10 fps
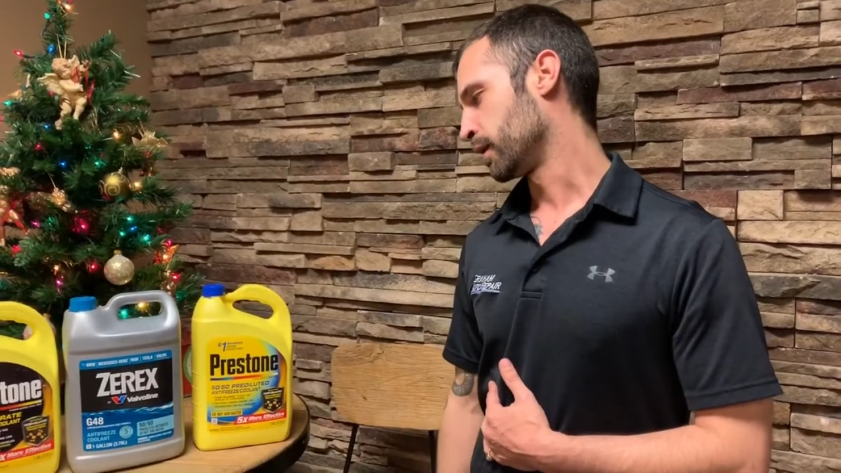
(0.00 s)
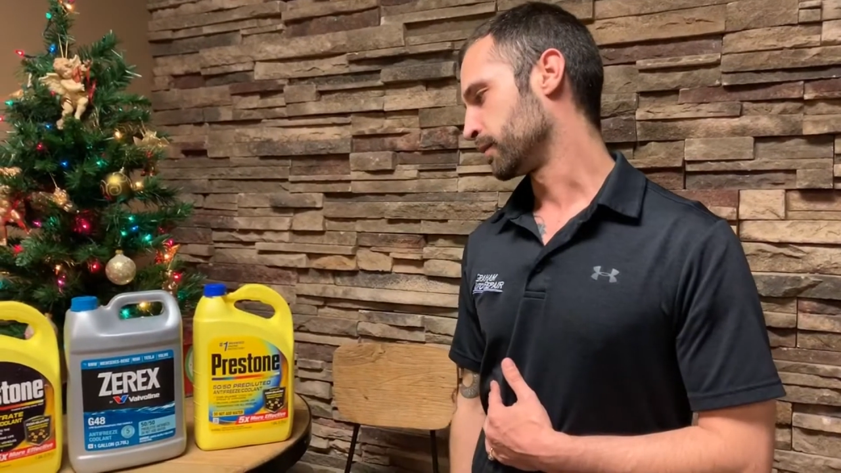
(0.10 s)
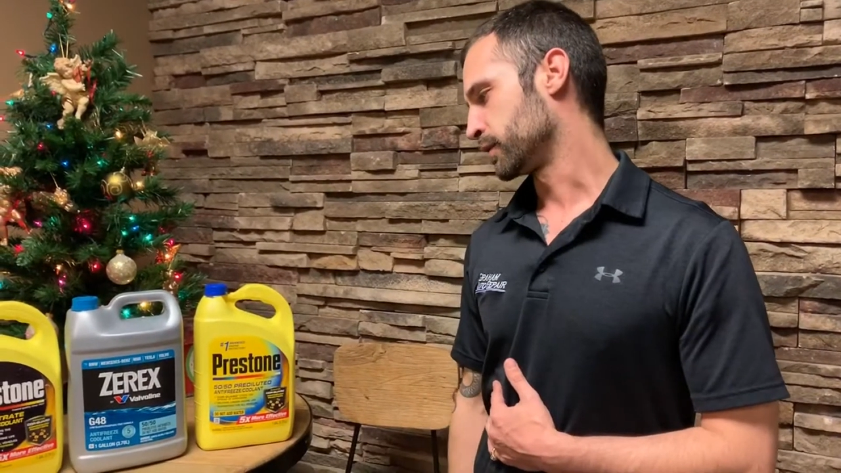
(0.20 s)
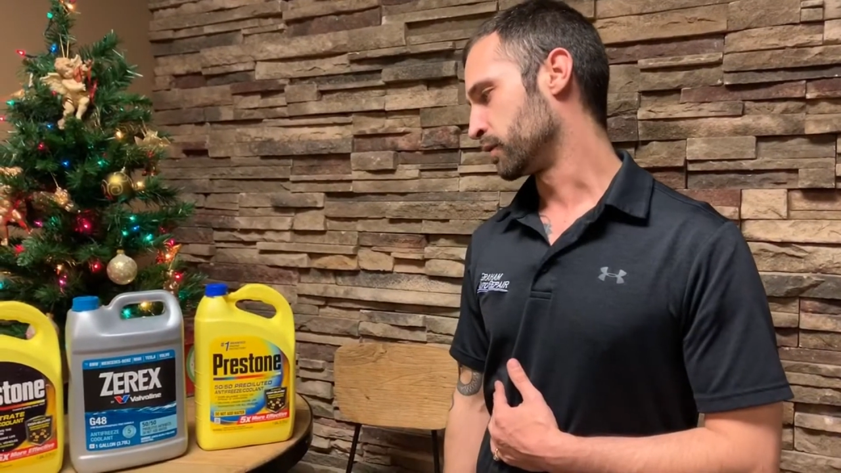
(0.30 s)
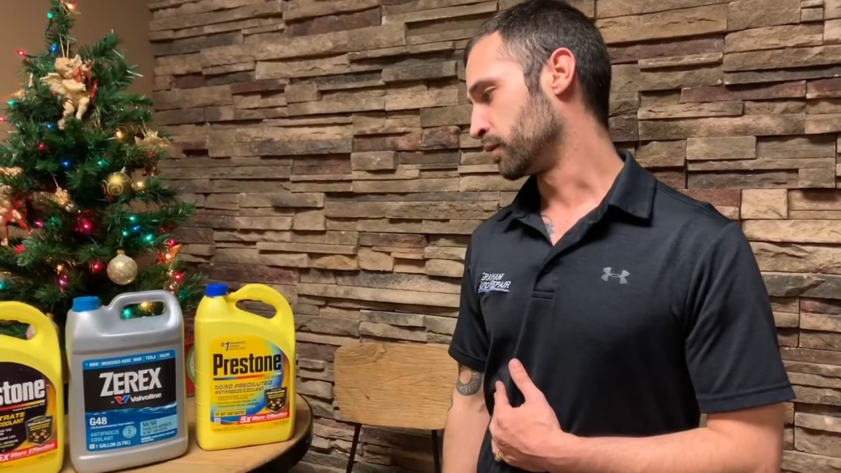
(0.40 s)

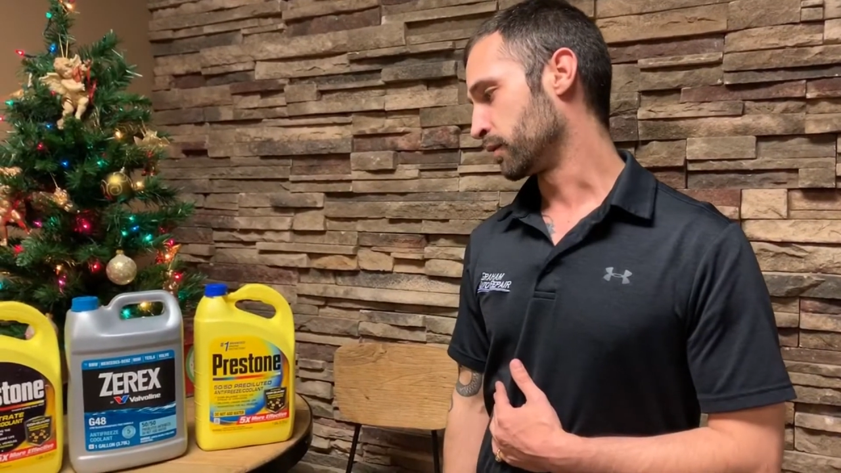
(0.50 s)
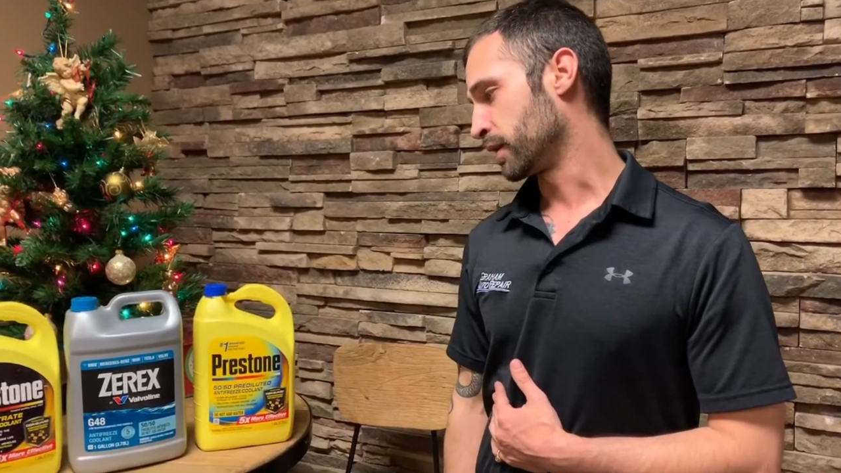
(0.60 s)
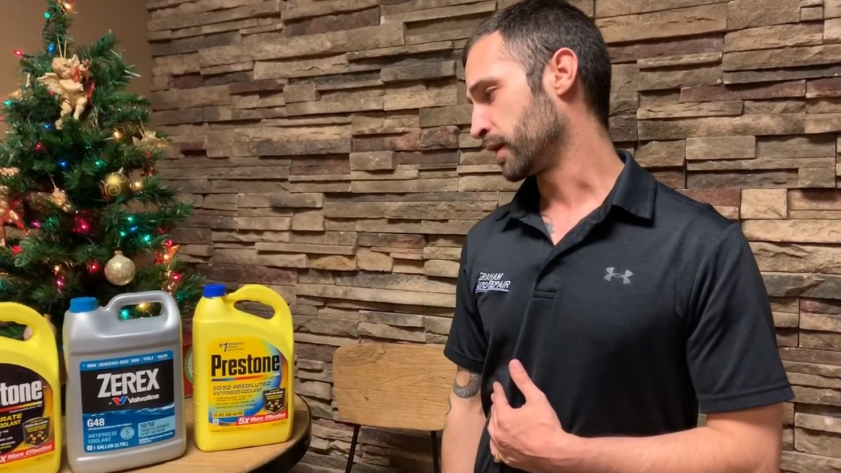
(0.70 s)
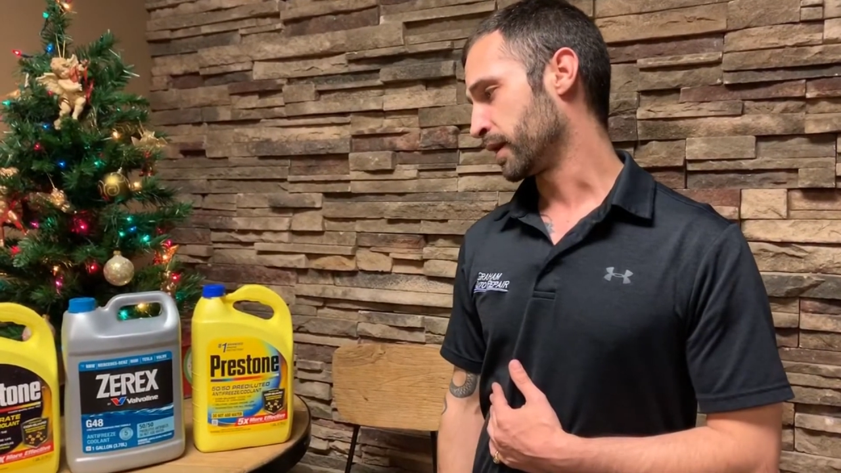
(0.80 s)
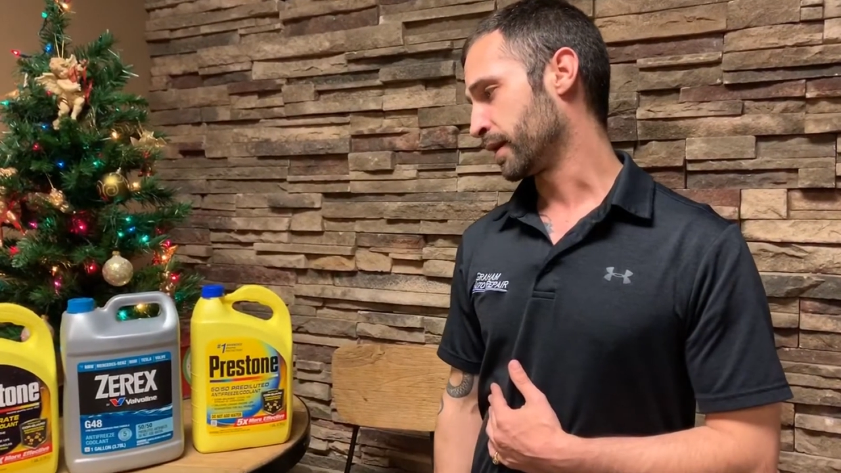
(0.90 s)
So
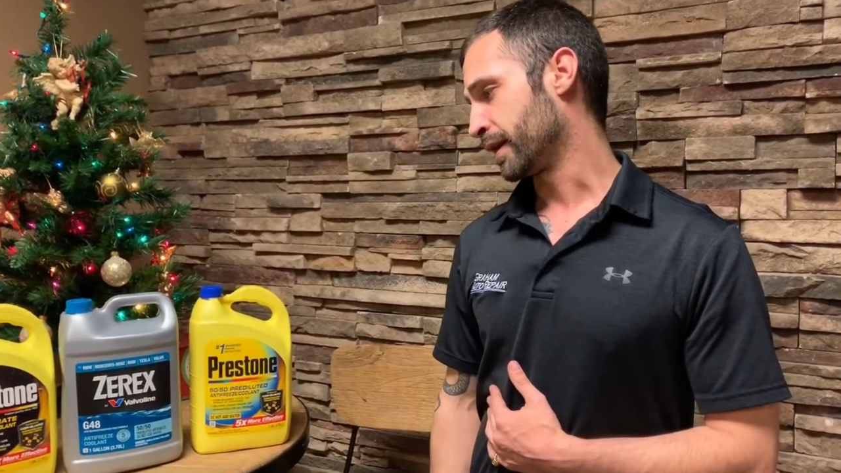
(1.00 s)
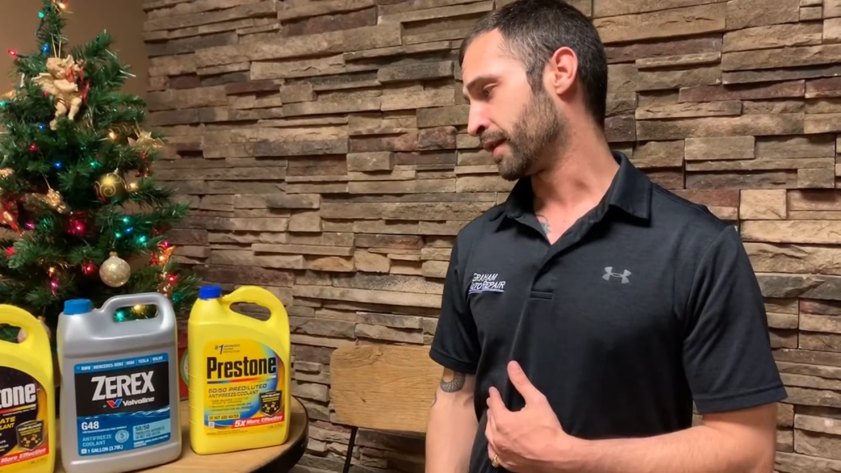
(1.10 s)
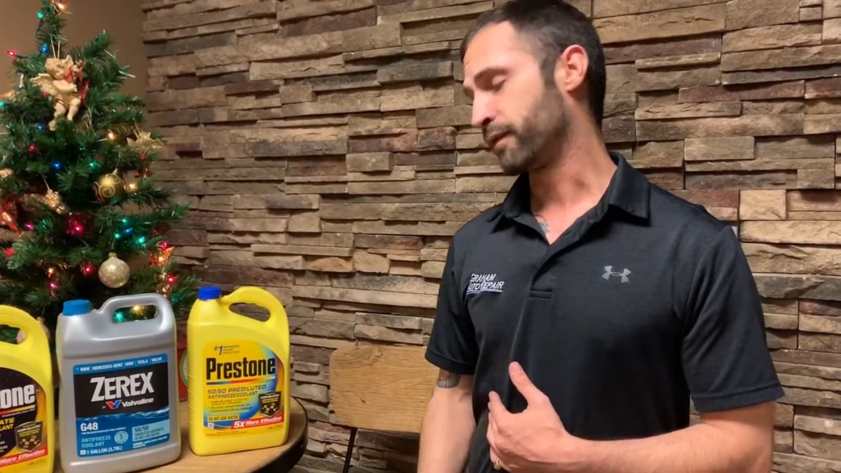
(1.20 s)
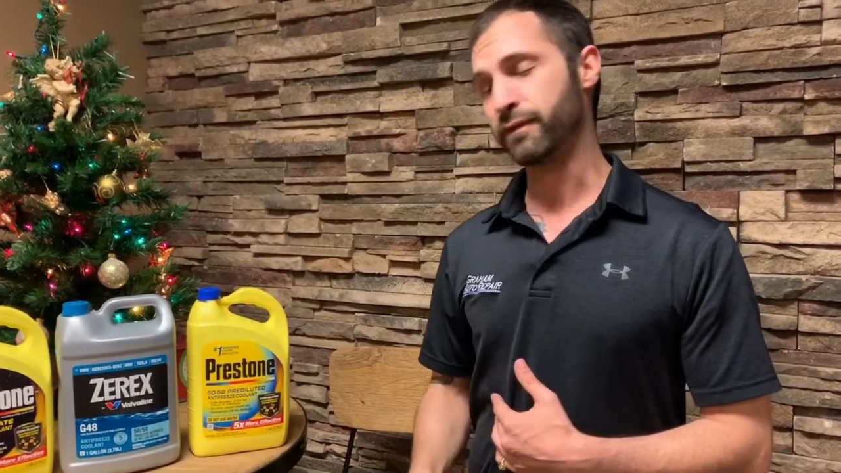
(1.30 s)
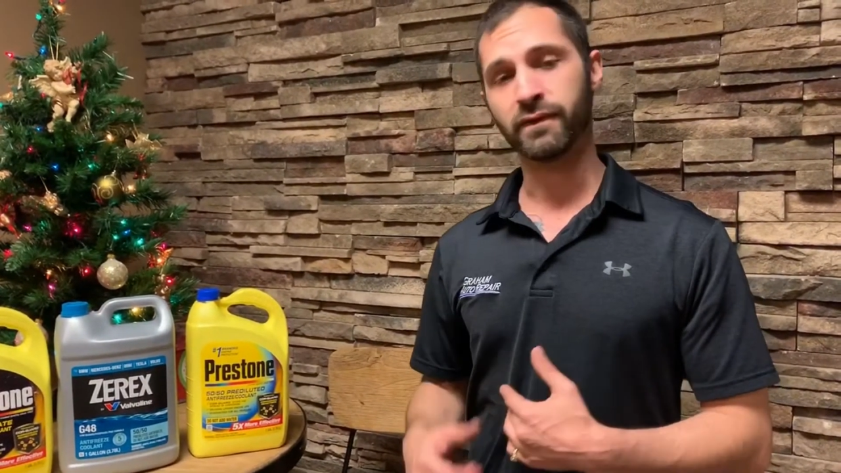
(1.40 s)
if